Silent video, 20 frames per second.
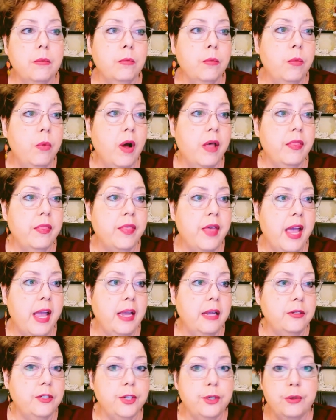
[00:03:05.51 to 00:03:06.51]
what
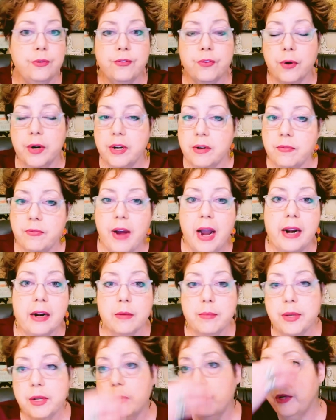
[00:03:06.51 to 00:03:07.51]
they do for an
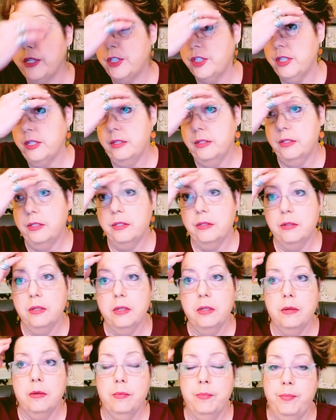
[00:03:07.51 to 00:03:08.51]
environment, which is,
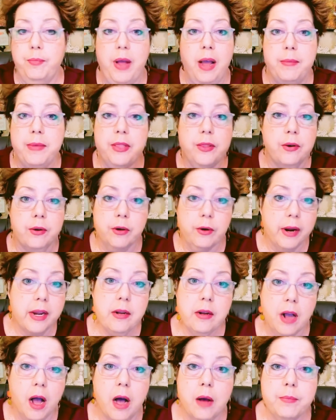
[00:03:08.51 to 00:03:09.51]
I mean, they're great
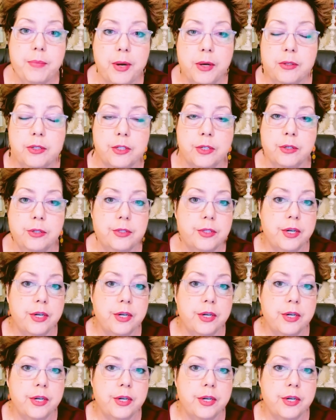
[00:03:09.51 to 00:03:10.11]
composters.